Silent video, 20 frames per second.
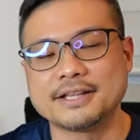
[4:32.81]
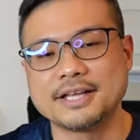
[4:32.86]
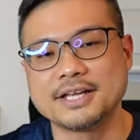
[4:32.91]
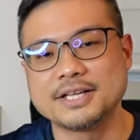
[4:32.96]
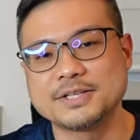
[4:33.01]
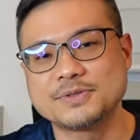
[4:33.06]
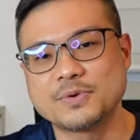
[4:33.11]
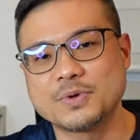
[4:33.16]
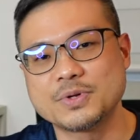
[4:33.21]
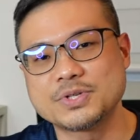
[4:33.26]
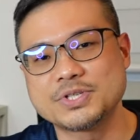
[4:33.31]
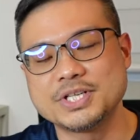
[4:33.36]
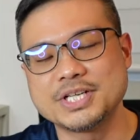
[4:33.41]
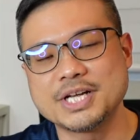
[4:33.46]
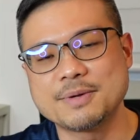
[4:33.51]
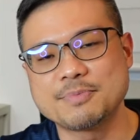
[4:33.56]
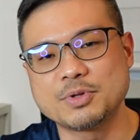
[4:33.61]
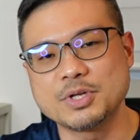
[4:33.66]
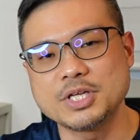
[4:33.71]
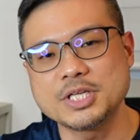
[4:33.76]
thanks for watching
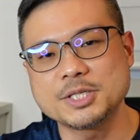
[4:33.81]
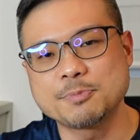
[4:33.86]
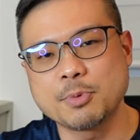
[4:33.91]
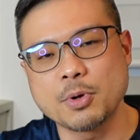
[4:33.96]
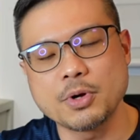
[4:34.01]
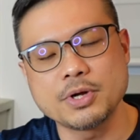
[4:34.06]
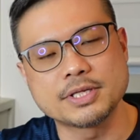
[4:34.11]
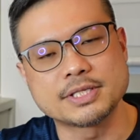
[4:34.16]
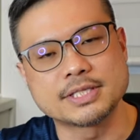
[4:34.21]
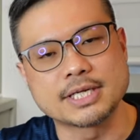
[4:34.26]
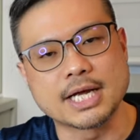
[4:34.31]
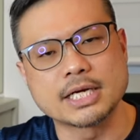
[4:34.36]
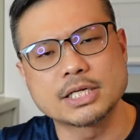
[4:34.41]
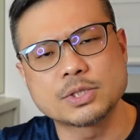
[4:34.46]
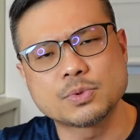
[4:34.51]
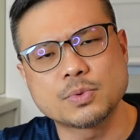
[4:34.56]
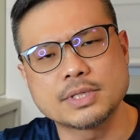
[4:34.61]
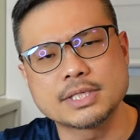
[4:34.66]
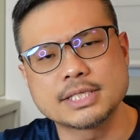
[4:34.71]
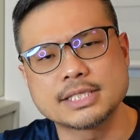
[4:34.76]
up to this point. I
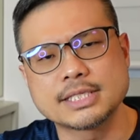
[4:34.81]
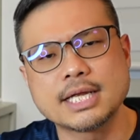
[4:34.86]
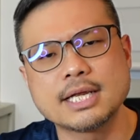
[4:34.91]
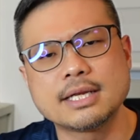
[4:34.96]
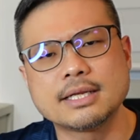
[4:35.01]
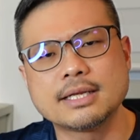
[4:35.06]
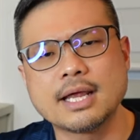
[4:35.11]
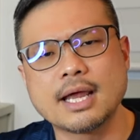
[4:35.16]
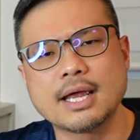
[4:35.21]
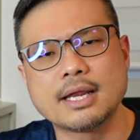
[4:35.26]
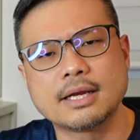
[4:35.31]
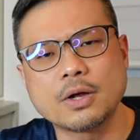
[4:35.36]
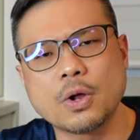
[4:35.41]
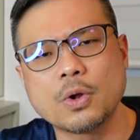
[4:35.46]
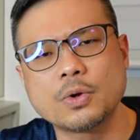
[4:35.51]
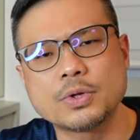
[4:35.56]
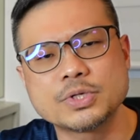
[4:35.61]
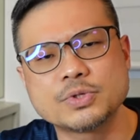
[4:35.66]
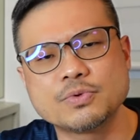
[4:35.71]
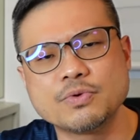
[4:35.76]
just want to state that
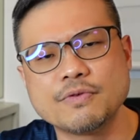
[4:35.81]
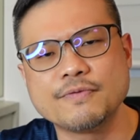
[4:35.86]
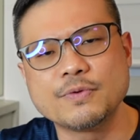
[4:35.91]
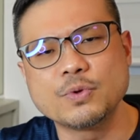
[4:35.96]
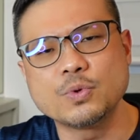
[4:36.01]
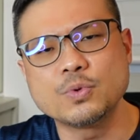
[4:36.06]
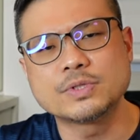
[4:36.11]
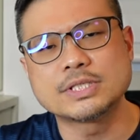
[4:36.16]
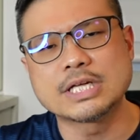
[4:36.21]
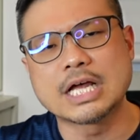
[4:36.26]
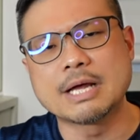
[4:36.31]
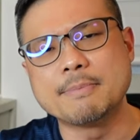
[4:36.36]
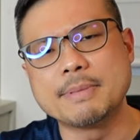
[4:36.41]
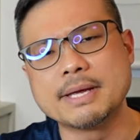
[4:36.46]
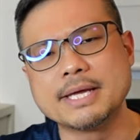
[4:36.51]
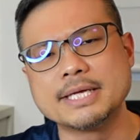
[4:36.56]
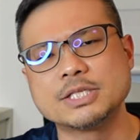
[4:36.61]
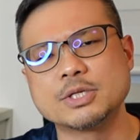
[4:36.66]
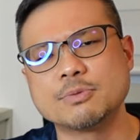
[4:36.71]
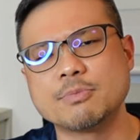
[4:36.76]
all these reviews are
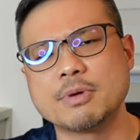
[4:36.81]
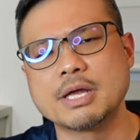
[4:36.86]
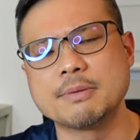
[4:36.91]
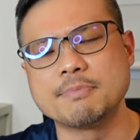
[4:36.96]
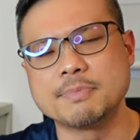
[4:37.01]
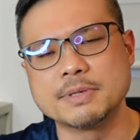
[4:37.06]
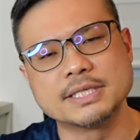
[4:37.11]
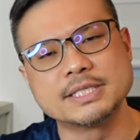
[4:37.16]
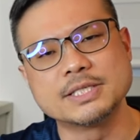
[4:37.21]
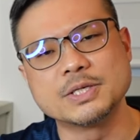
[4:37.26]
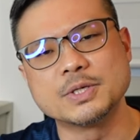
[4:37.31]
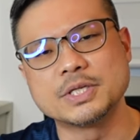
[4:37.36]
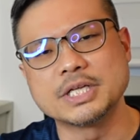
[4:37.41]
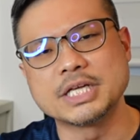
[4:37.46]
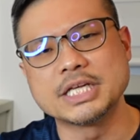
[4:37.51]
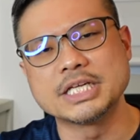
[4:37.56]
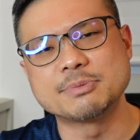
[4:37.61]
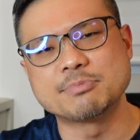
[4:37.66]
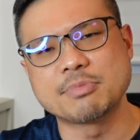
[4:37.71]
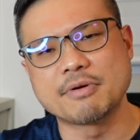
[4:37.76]
based on my personal
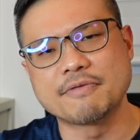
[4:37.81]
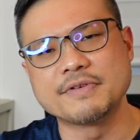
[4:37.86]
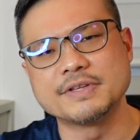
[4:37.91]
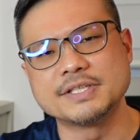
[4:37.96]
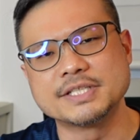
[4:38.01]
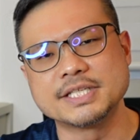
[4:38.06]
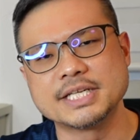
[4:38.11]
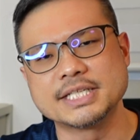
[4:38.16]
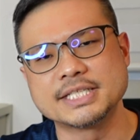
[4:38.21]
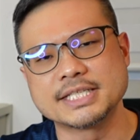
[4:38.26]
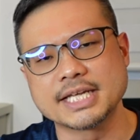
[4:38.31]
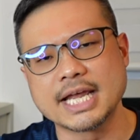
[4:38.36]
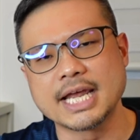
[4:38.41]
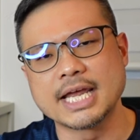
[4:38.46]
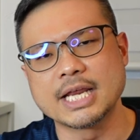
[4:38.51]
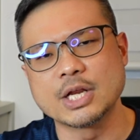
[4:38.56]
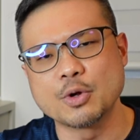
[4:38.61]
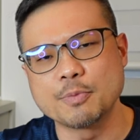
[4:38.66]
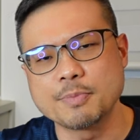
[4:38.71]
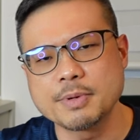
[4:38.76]
taste, preferences,
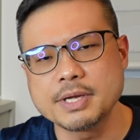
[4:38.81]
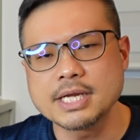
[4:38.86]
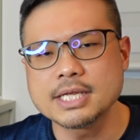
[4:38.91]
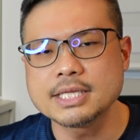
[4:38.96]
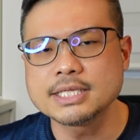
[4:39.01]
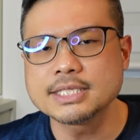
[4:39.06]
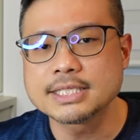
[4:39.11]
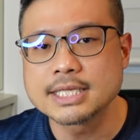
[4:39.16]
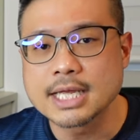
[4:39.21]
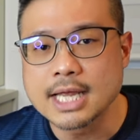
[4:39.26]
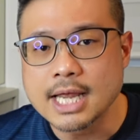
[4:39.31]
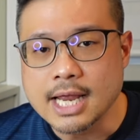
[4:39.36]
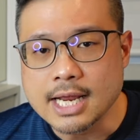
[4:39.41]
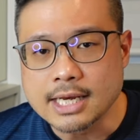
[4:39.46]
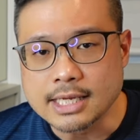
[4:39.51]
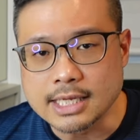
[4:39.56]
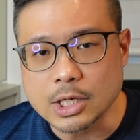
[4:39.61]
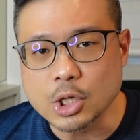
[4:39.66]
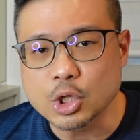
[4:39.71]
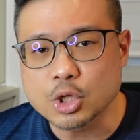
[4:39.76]
and opinions.
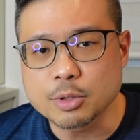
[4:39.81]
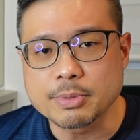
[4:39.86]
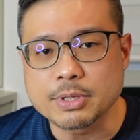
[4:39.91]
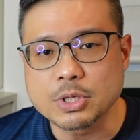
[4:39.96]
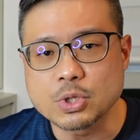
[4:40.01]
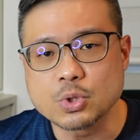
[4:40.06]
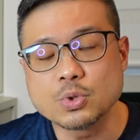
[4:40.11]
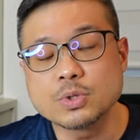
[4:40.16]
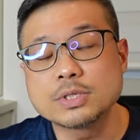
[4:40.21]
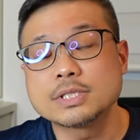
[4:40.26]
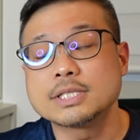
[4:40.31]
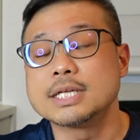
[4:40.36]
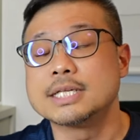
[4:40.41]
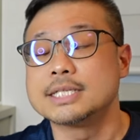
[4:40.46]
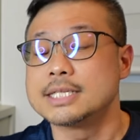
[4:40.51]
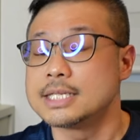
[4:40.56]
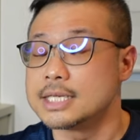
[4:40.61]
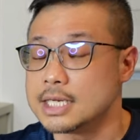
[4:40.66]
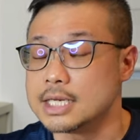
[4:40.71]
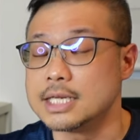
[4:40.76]
They're not to be used
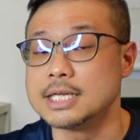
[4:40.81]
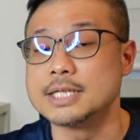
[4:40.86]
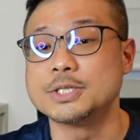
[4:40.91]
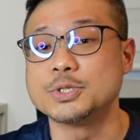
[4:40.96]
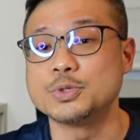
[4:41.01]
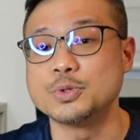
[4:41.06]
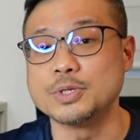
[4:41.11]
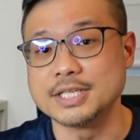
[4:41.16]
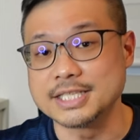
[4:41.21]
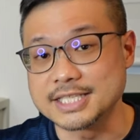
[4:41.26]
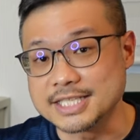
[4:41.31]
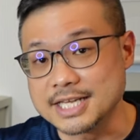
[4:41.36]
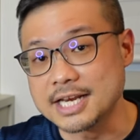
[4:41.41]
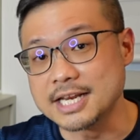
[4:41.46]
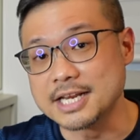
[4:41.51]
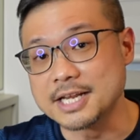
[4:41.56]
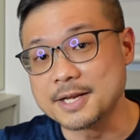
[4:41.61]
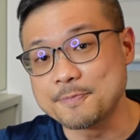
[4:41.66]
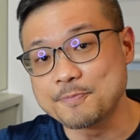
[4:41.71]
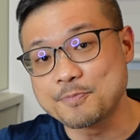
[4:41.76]
as an industry
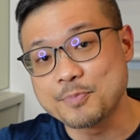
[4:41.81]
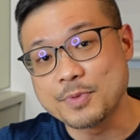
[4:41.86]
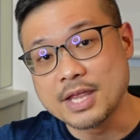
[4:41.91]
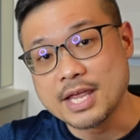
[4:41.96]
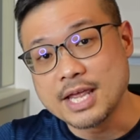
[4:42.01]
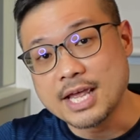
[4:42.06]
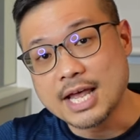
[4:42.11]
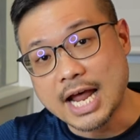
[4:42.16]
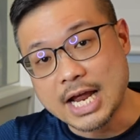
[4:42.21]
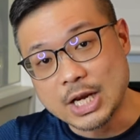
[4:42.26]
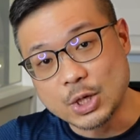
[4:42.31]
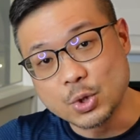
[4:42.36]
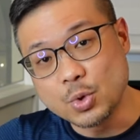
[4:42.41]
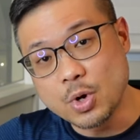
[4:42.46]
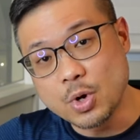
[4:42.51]
standard. I do,